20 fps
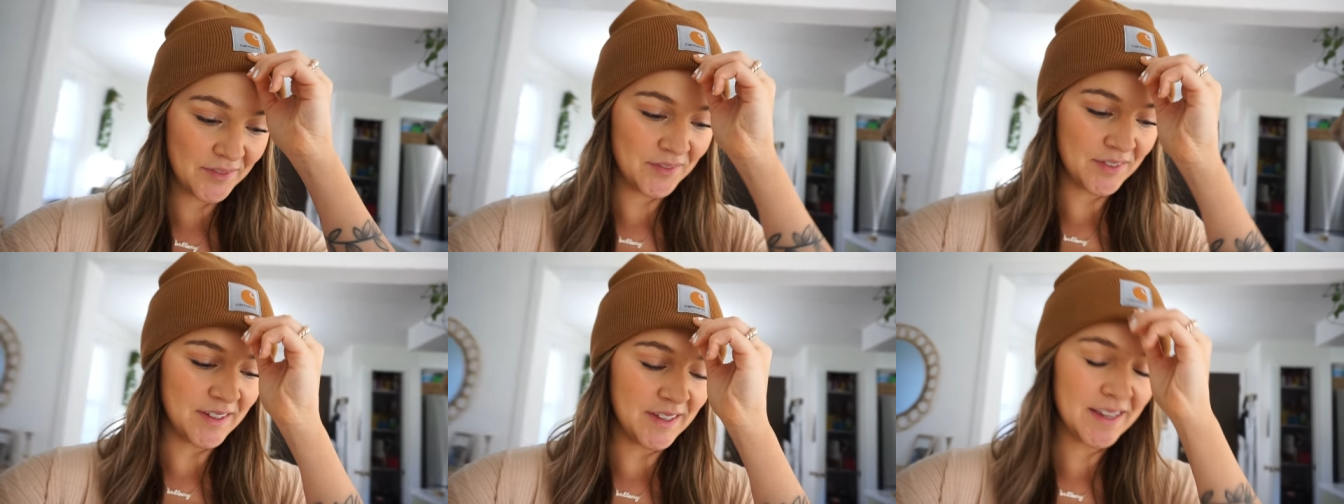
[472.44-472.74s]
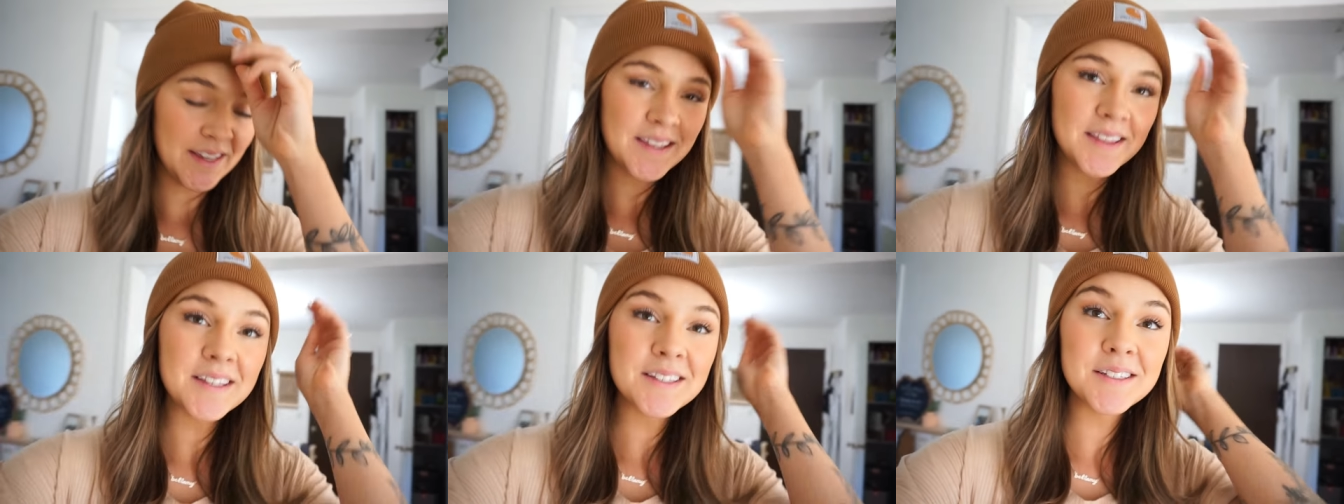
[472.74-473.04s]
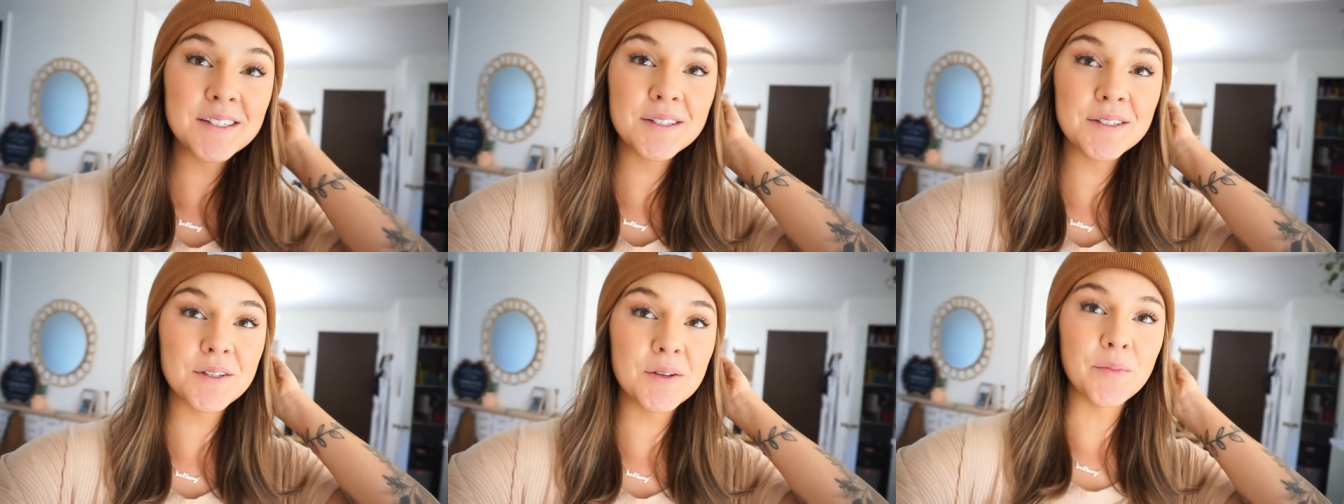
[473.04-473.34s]
feel like
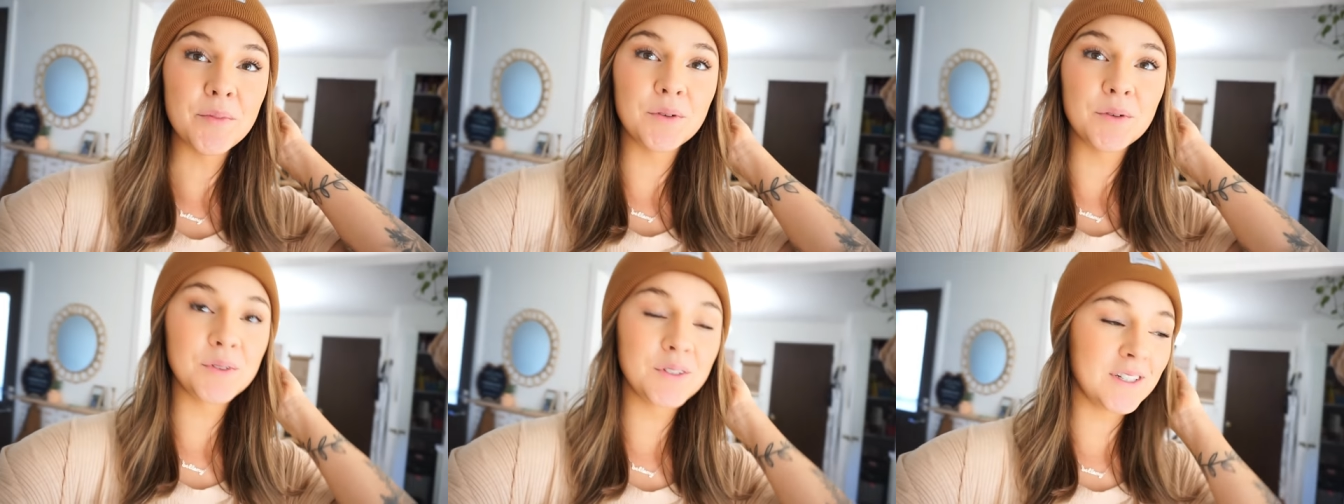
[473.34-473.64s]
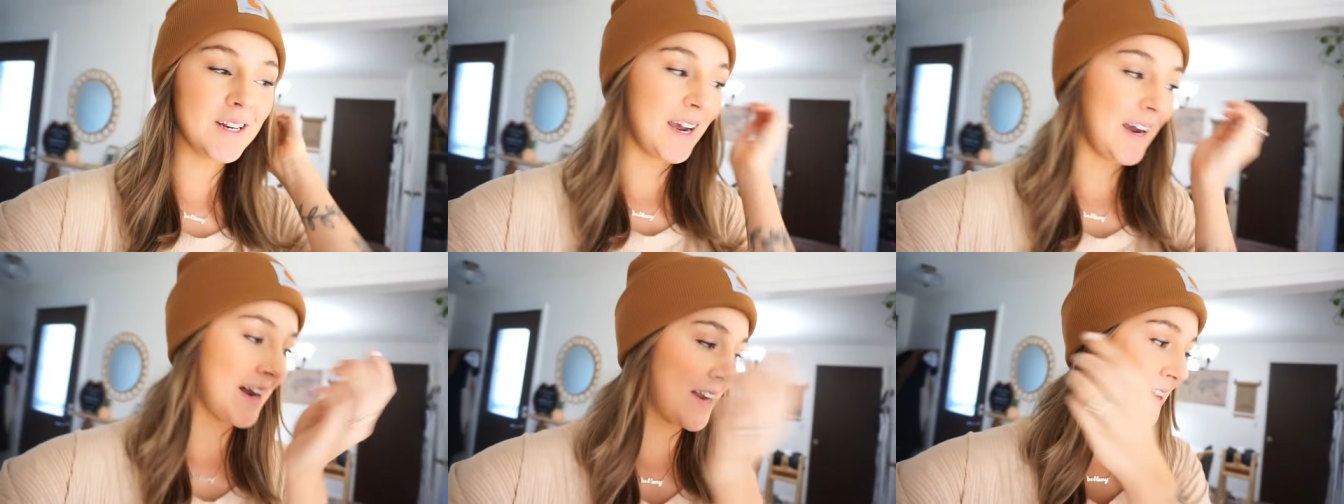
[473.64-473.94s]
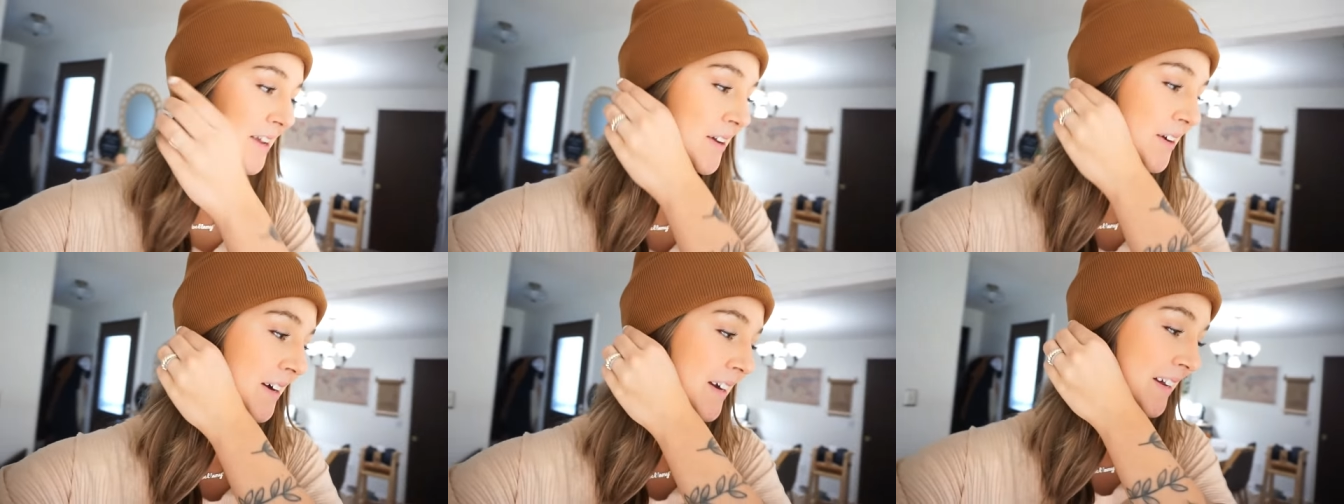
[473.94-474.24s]
this is the most
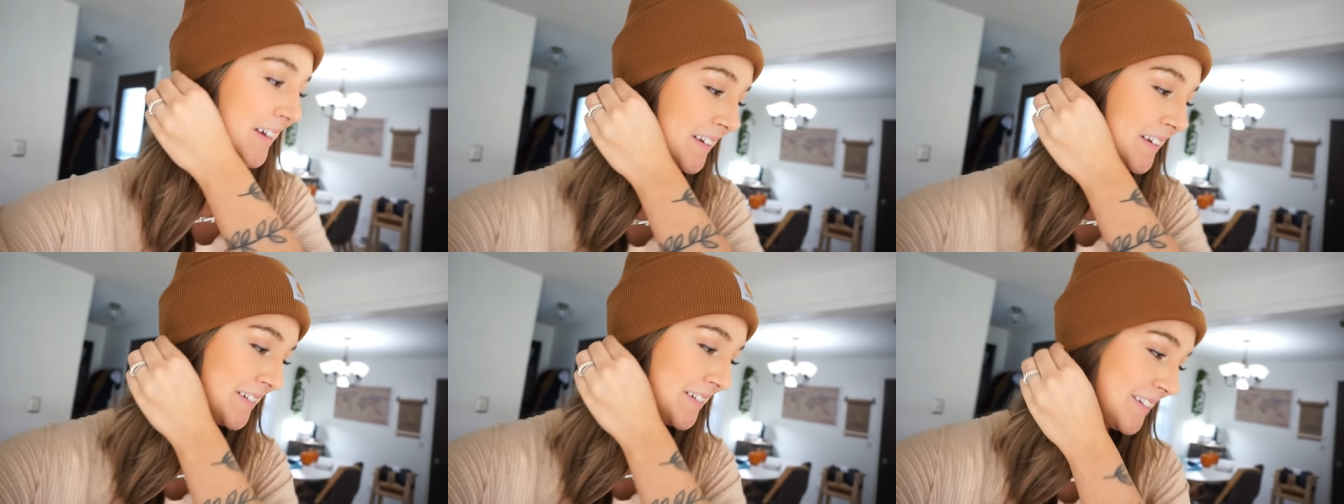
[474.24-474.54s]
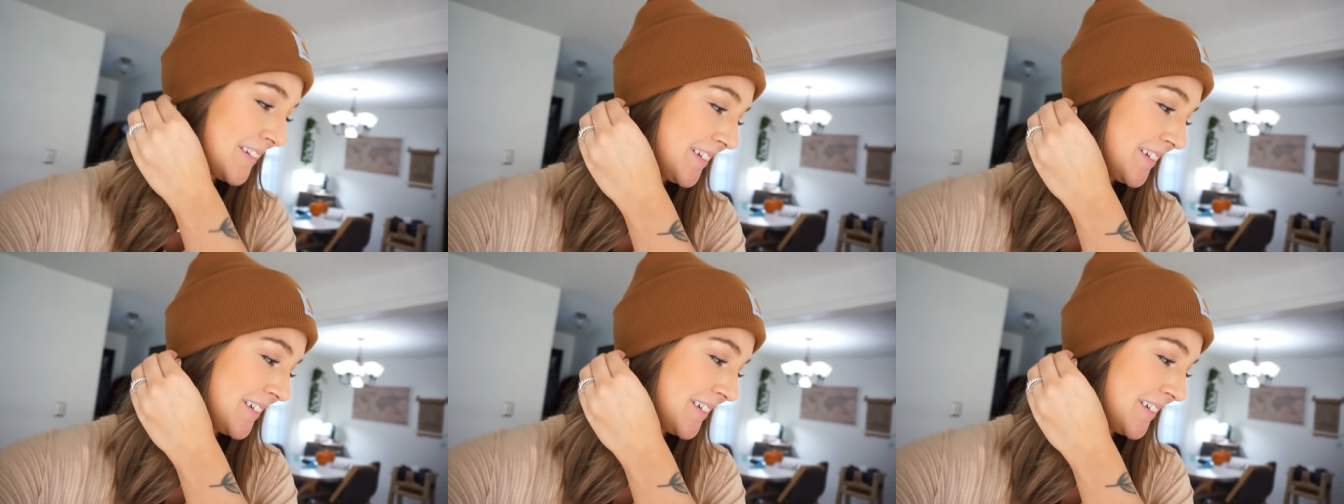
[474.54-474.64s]
accurate